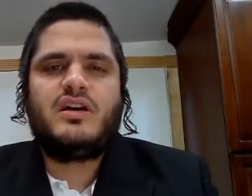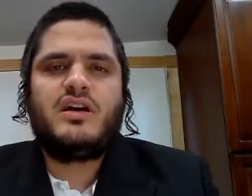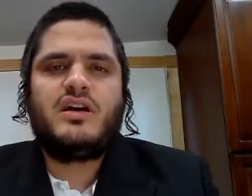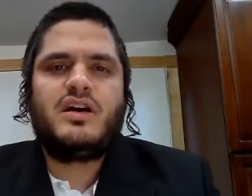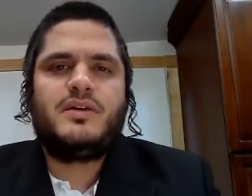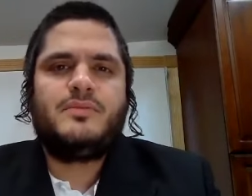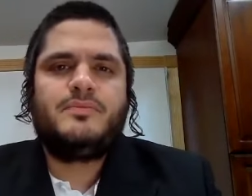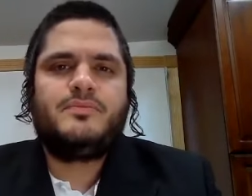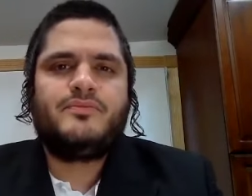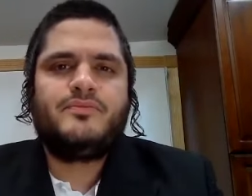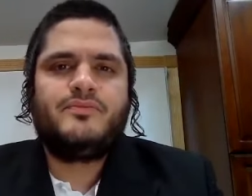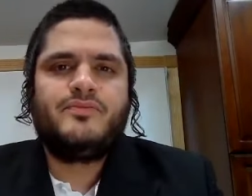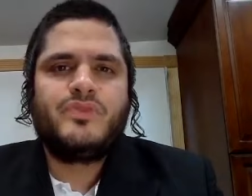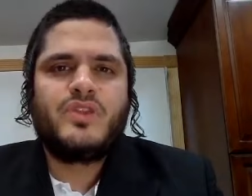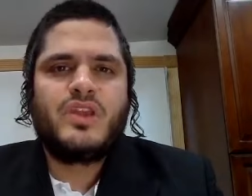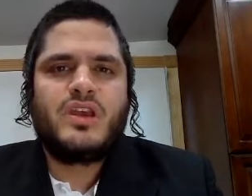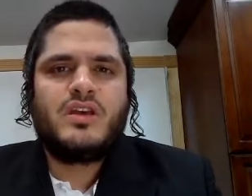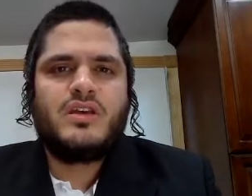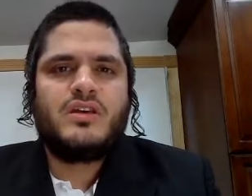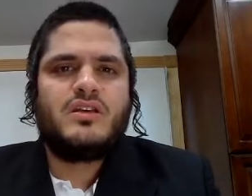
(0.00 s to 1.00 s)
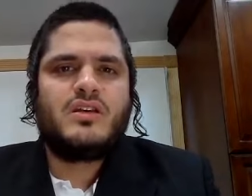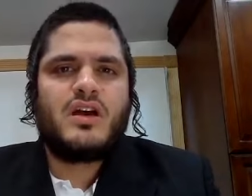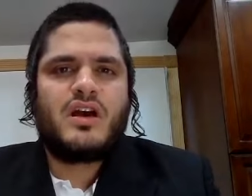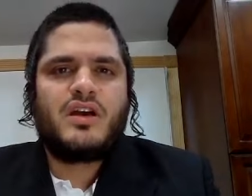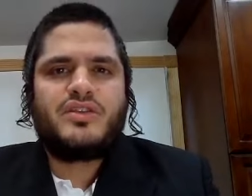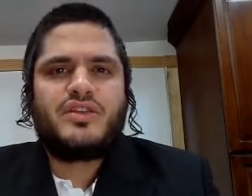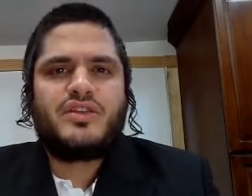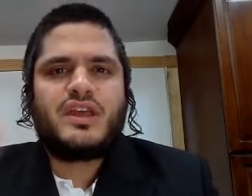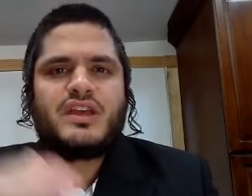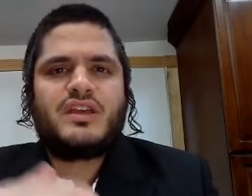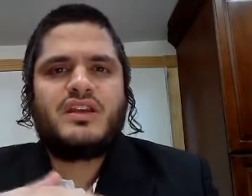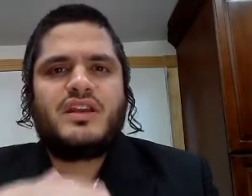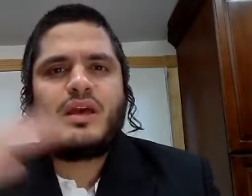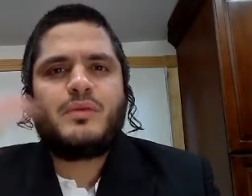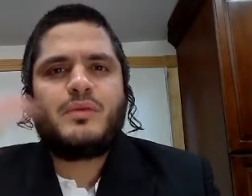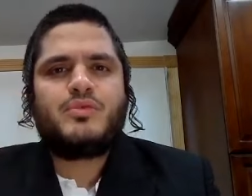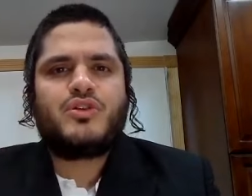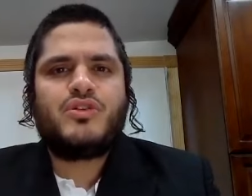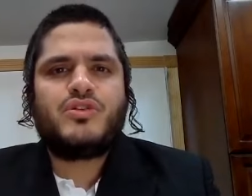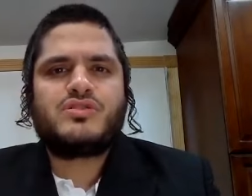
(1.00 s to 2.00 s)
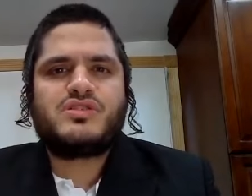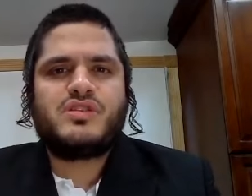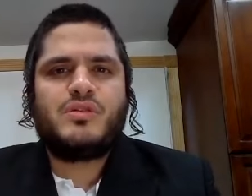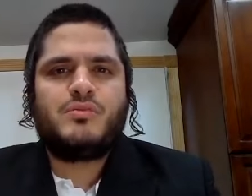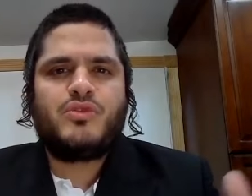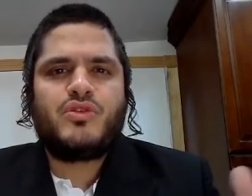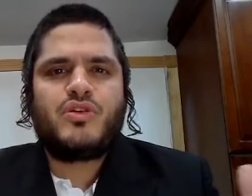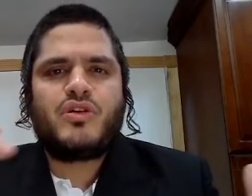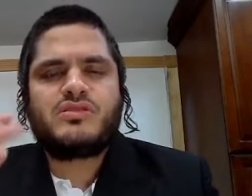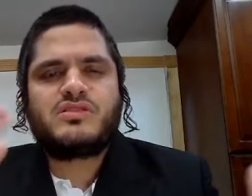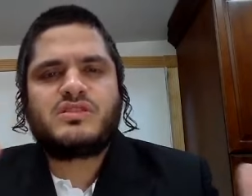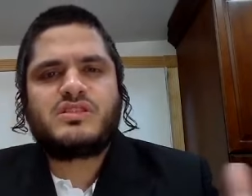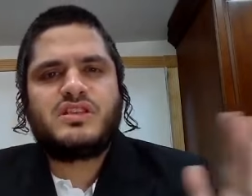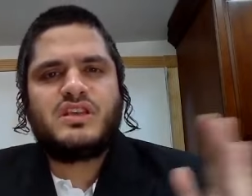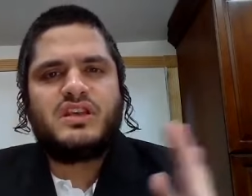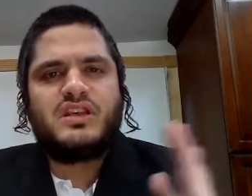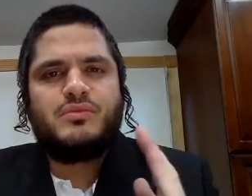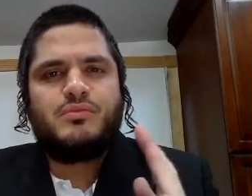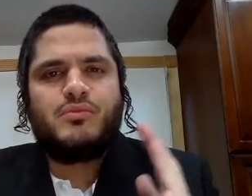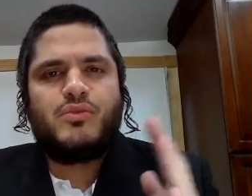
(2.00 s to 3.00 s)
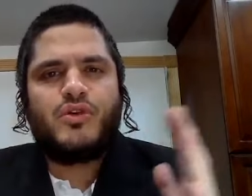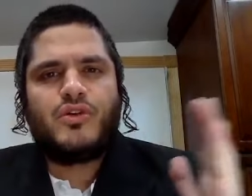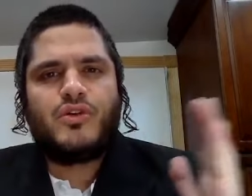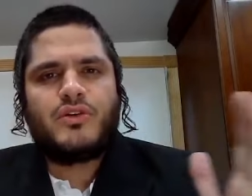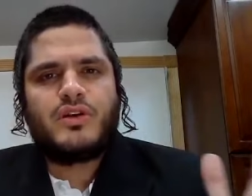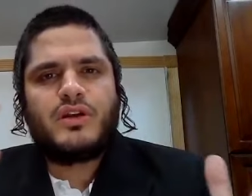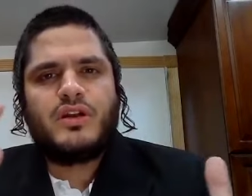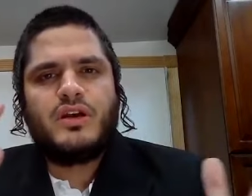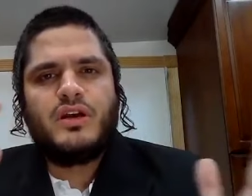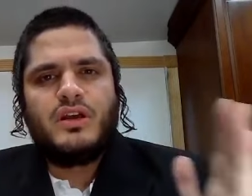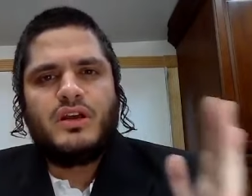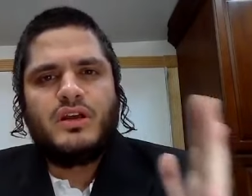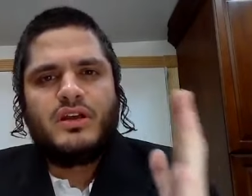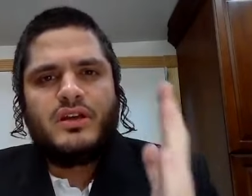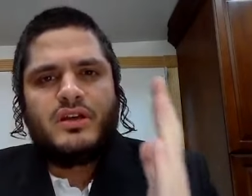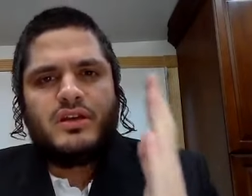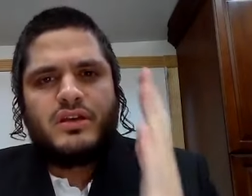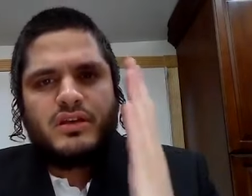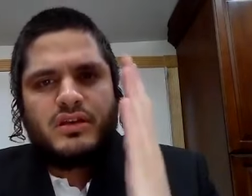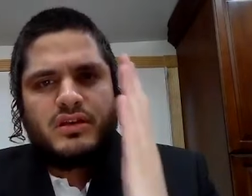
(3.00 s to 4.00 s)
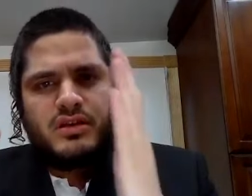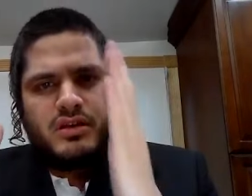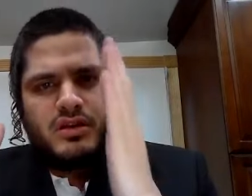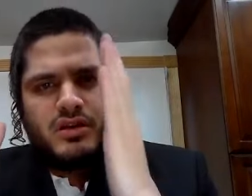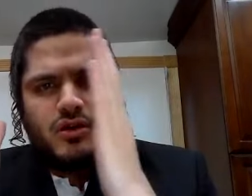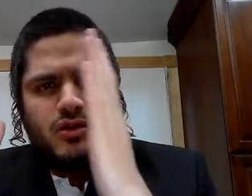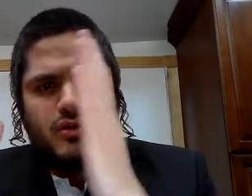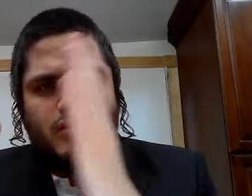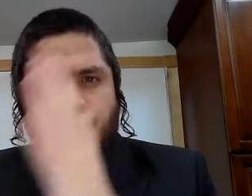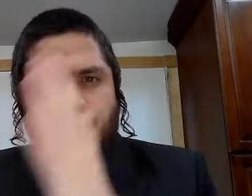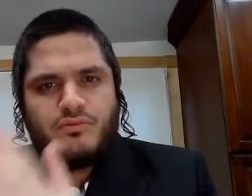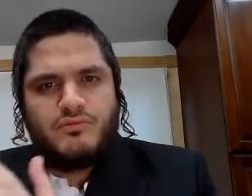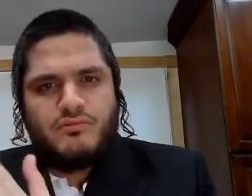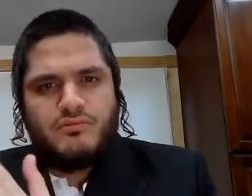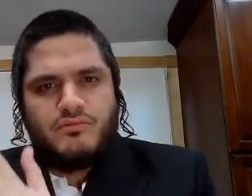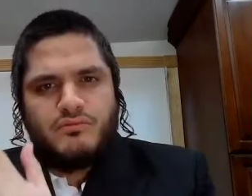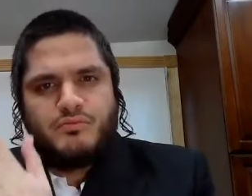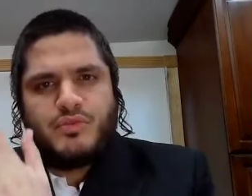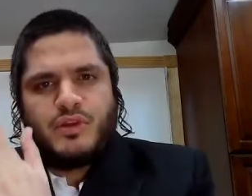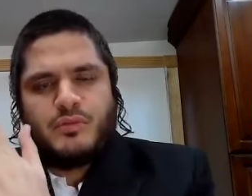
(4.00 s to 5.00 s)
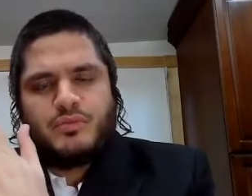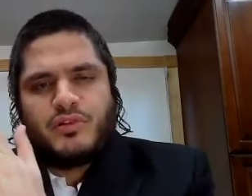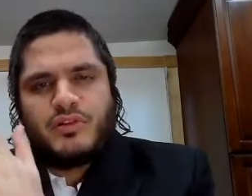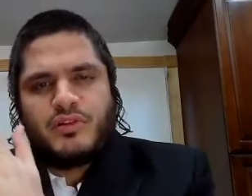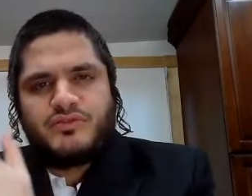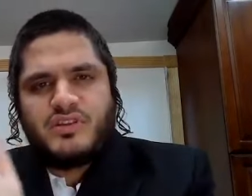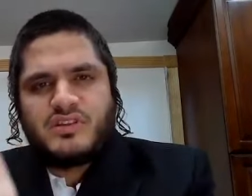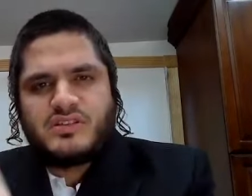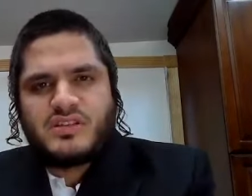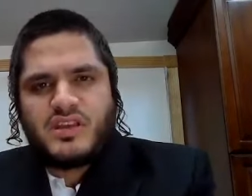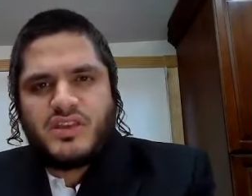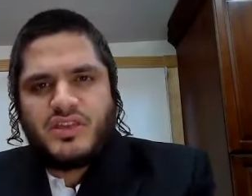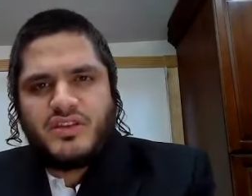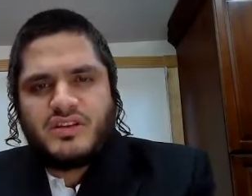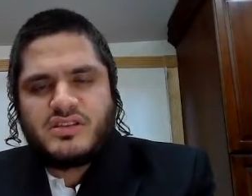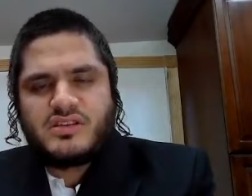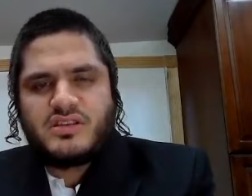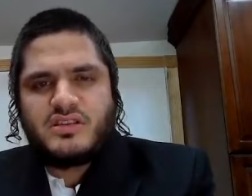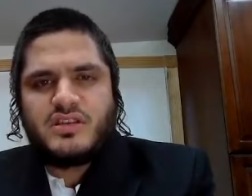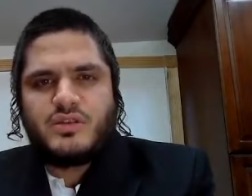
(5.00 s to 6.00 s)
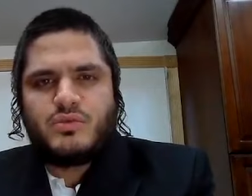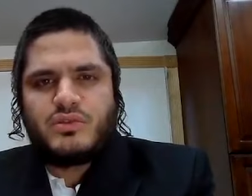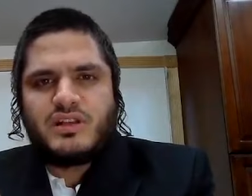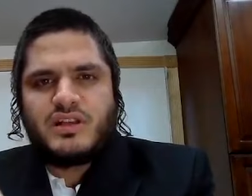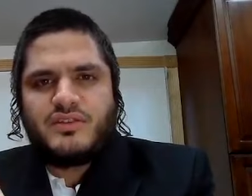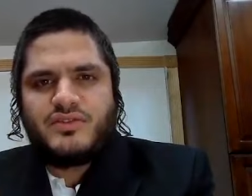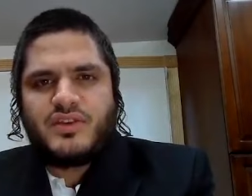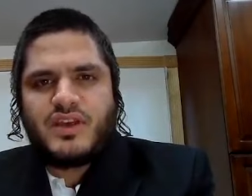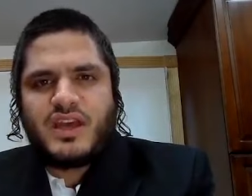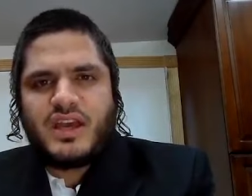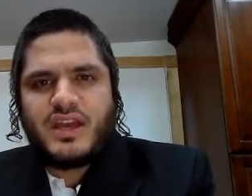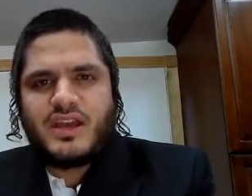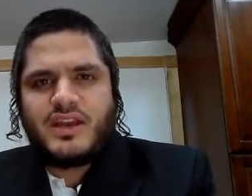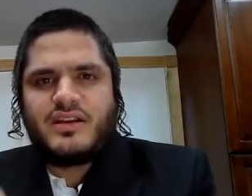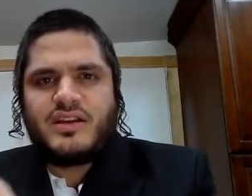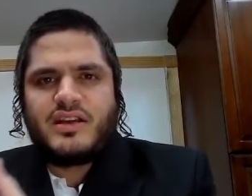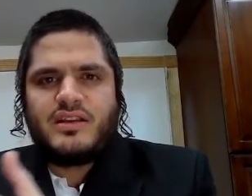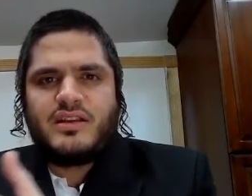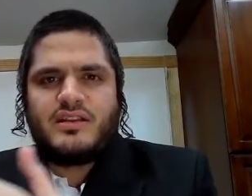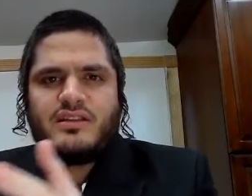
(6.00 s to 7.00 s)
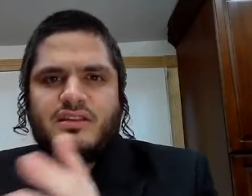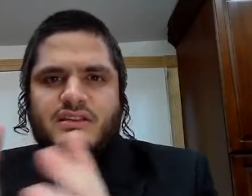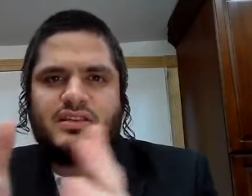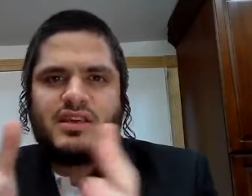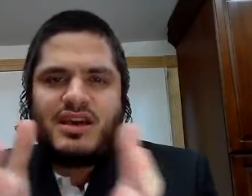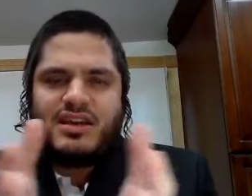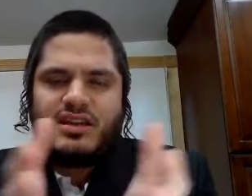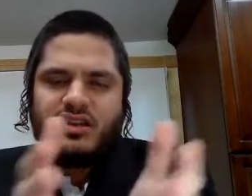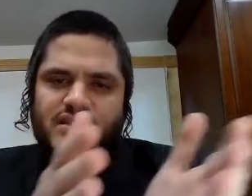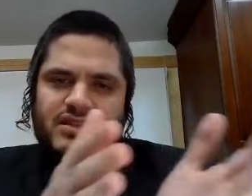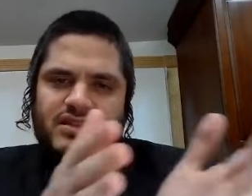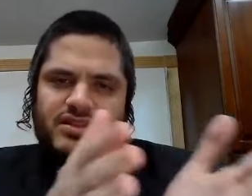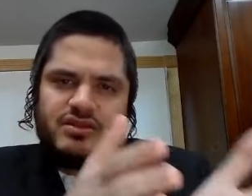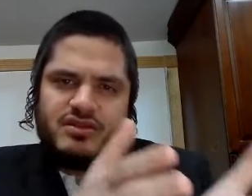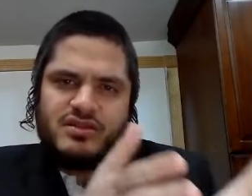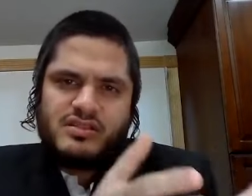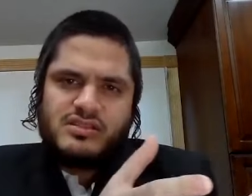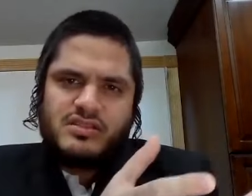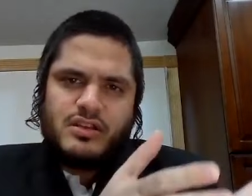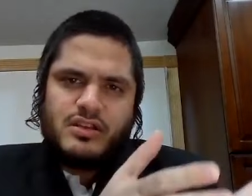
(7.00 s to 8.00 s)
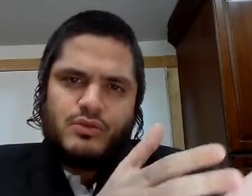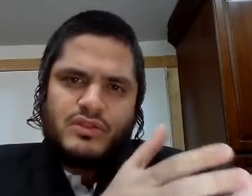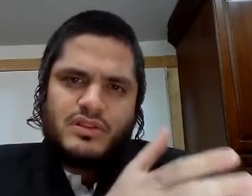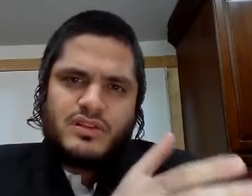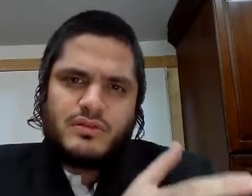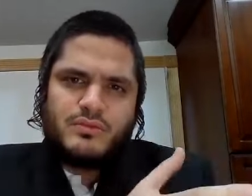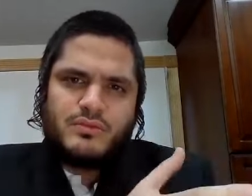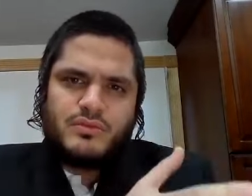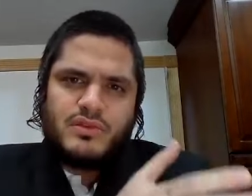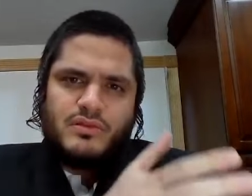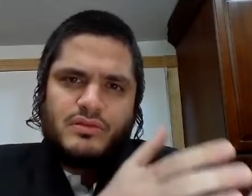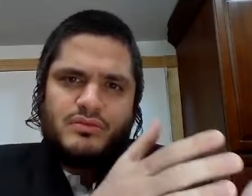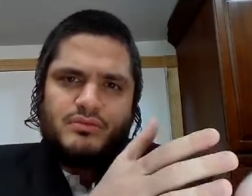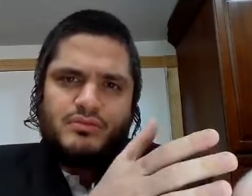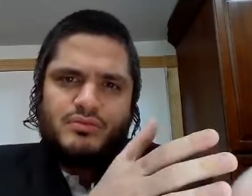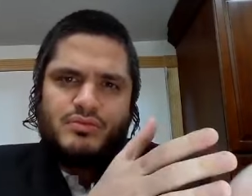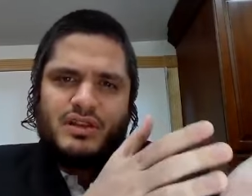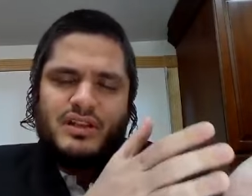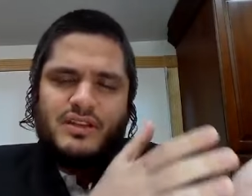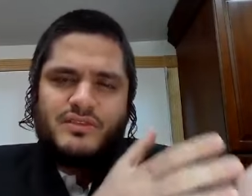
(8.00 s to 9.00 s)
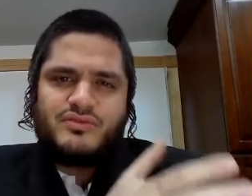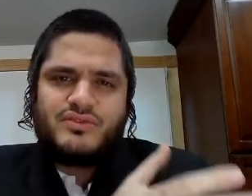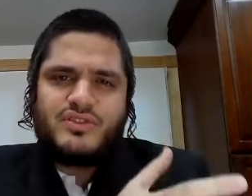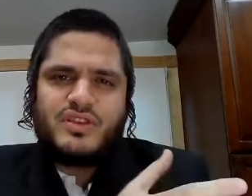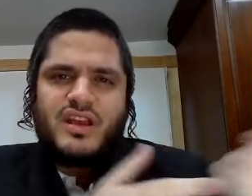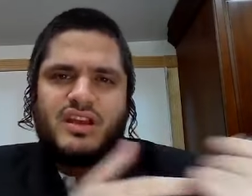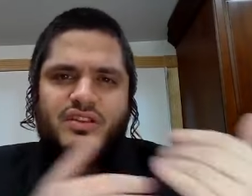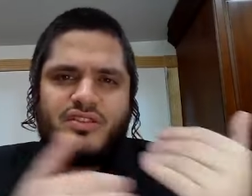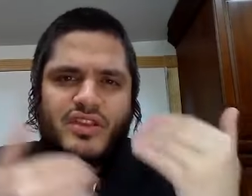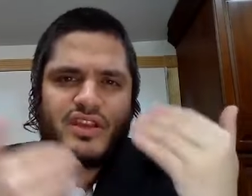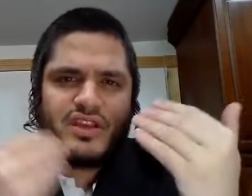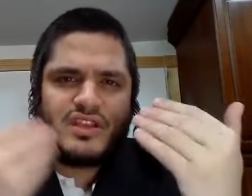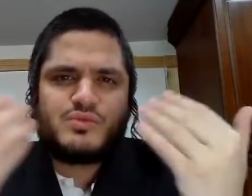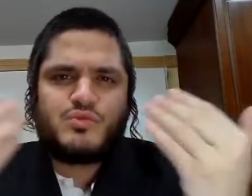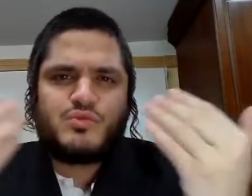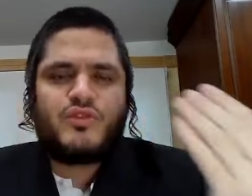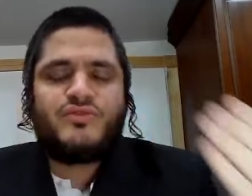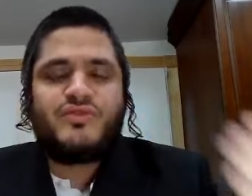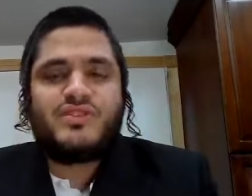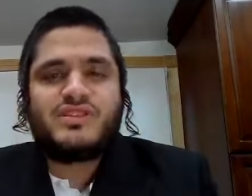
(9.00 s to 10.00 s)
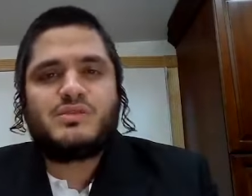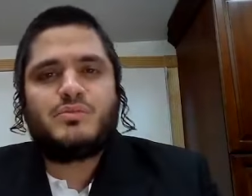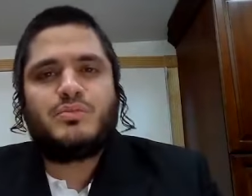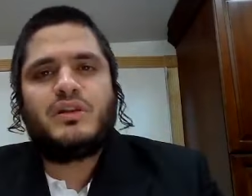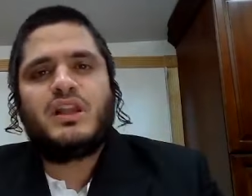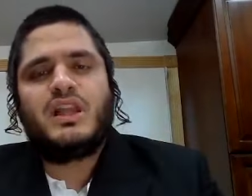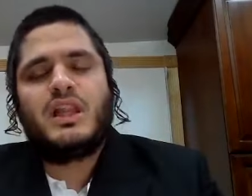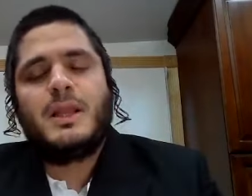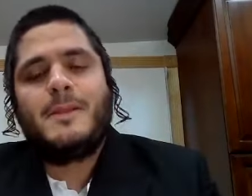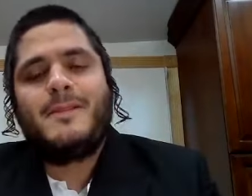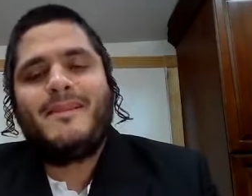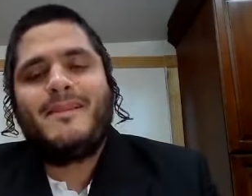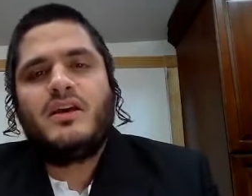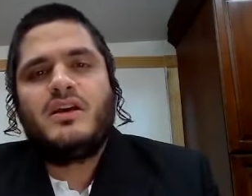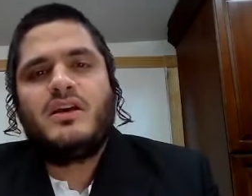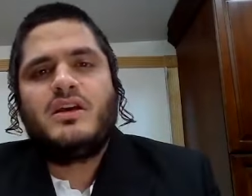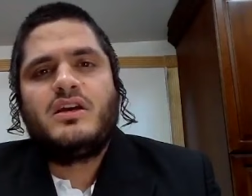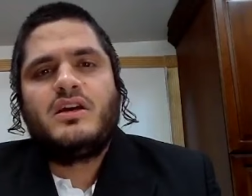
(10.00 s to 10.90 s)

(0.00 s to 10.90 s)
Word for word: Um, I think neighborhoods are, are seen more, you know, people of this ethnicity would live here and that ethnicity would uh, live there. I think it's more visible.